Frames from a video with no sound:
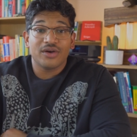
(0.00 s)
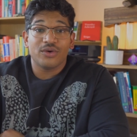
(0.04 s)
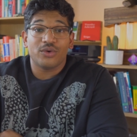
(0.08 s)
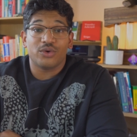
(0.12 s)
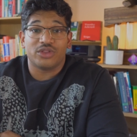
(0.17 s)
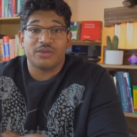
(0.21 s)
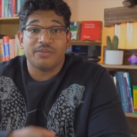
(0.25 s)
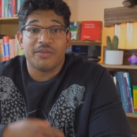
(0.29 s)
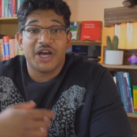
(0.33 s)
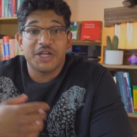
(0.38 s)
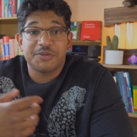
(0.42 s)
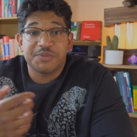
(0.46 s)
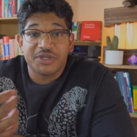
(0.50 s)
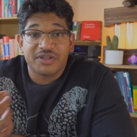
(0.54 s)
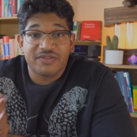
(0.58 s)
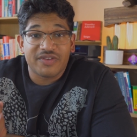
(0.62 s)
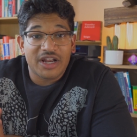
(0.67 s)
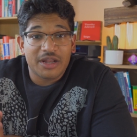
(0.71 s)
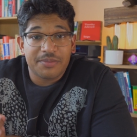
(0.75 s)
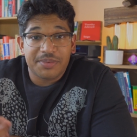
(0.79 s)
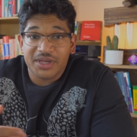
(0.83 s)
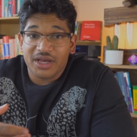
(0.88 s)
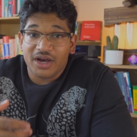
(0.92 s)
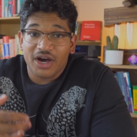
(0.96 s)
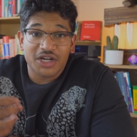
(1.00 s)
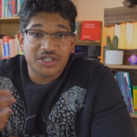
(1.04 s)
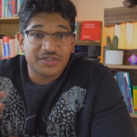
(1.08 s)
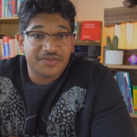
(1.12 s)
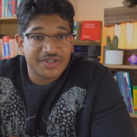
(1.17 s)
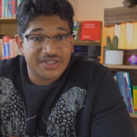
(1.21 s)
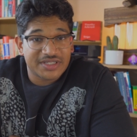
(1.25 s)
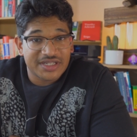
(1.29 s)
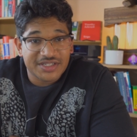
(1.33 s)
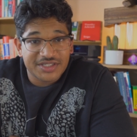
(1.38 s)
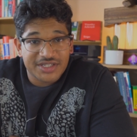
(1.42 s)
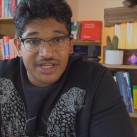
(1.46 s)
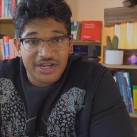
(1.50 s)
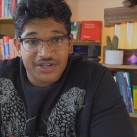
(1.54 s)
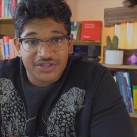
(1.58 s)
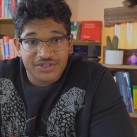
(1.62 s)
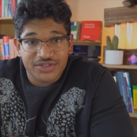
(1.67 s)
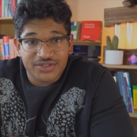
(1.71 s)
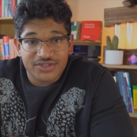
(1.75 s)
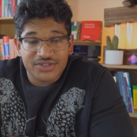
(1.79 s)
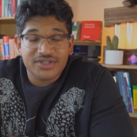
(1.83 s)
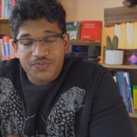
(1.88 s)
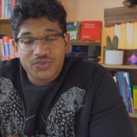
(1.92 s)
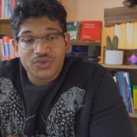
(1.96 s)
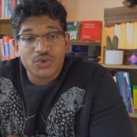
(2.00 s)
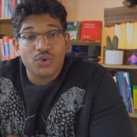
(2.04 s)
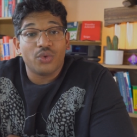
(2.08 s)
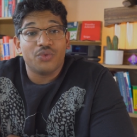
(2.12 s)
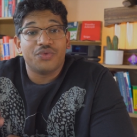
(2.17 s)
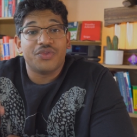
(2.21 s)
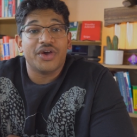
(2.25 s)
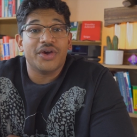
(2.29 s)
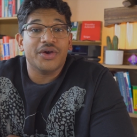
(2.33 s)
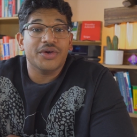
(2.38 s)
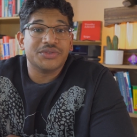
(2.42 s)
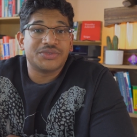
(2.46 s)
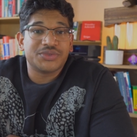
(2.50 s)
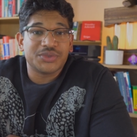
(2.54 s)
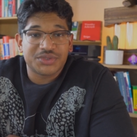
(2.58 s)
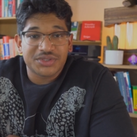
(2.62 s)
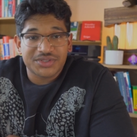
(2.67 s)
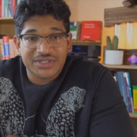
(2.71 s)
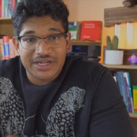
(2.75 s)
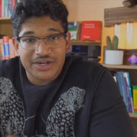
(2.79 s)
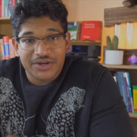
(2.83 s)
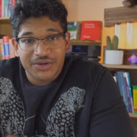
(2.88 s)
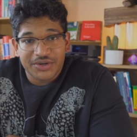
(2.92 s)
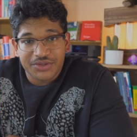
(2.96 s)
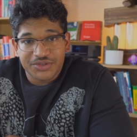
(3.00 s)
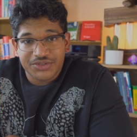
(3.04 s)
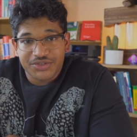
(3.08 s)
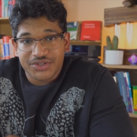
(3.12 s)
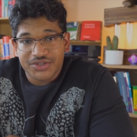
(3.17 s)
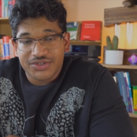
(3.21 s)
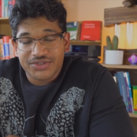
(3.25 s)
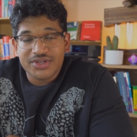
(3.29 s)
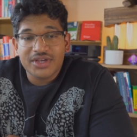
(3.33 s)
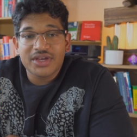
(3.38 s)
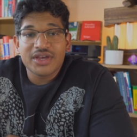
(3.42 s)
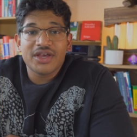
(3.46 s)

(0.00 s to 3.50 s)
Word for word: or they might be developing artificial intelligence, or those sorts of technologies.